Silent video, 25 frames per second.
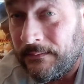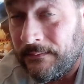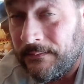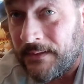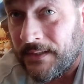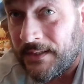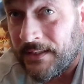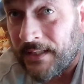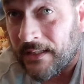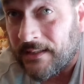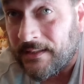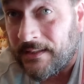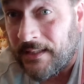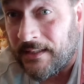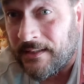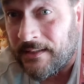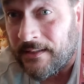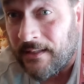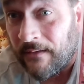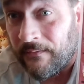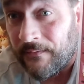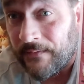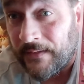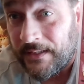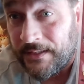60s,
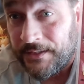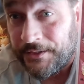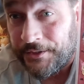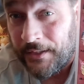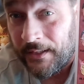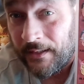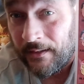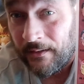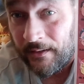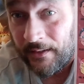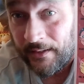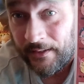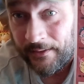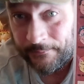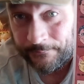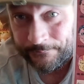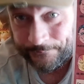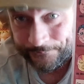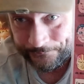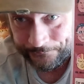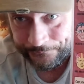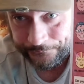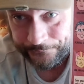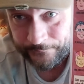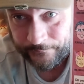70s JLA,
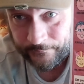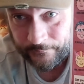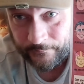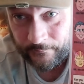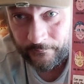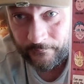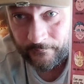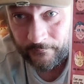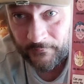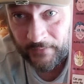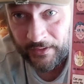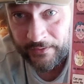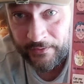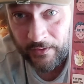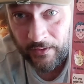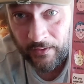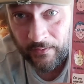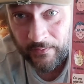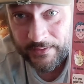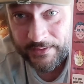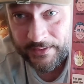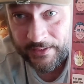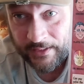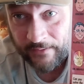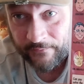you
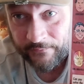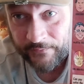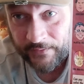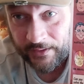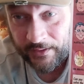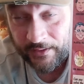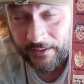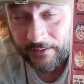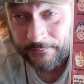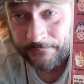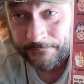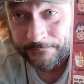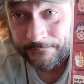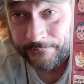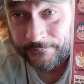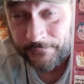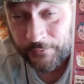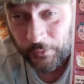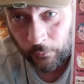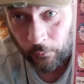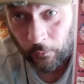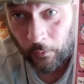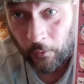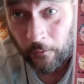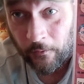always have the
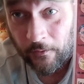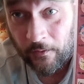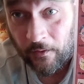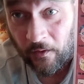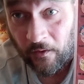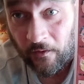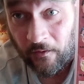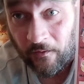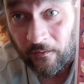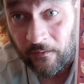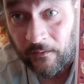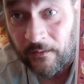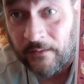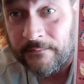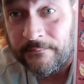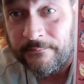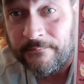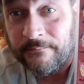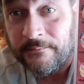roll call.